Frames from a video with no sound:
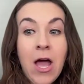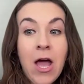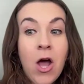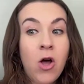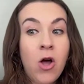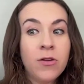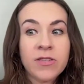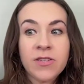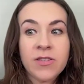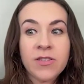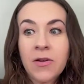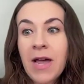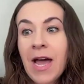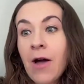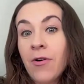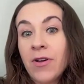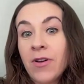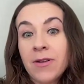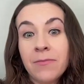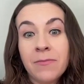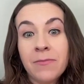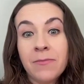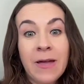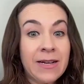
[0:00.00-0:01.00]
also how it
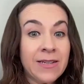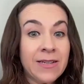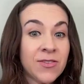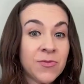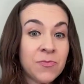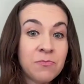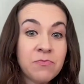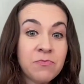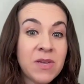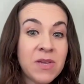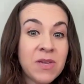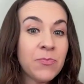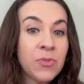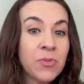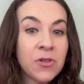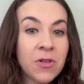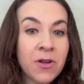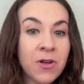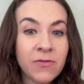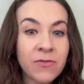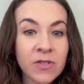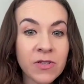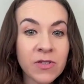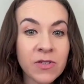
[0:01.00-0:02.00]
impacts people
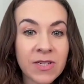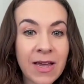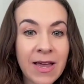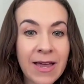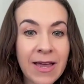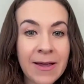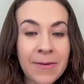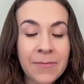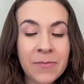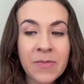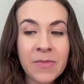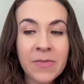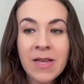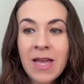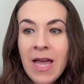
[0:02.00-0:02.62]
over time,